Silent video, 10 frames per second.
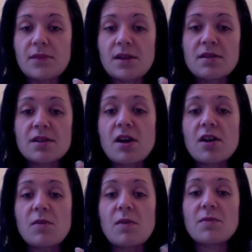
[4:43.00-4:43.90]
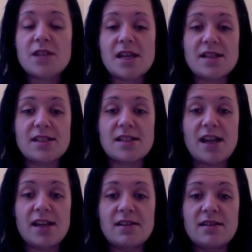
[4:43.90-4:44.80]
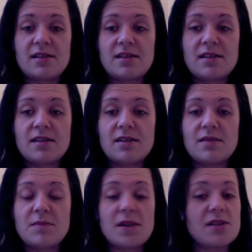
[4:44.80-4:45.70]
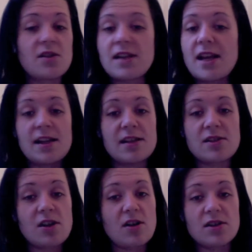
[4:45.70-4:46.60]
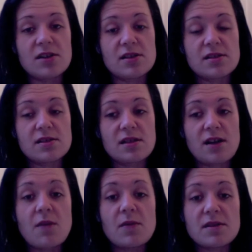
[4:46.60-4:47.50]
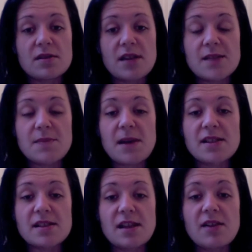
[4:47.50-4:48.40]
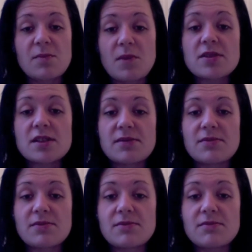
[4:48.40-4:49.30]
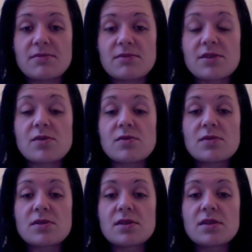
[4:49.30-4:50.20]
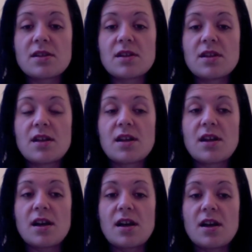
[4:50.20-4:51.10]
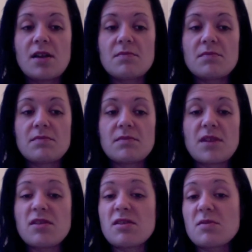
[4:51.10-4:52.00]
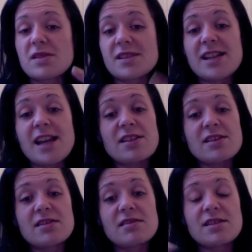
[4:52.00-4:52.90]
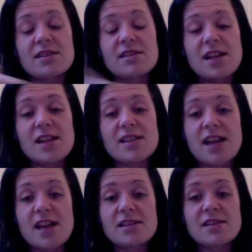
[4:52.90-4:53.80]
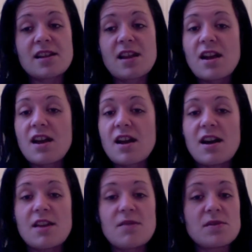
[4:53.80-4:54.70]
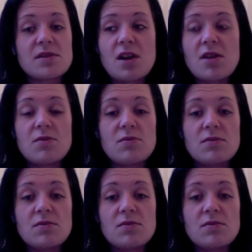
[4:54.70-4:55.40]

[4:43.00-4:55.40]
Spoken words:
darker one was yesterday, but it's not nearly as dark as I would expect to see on a positive result. And the other one's today's test, and there was no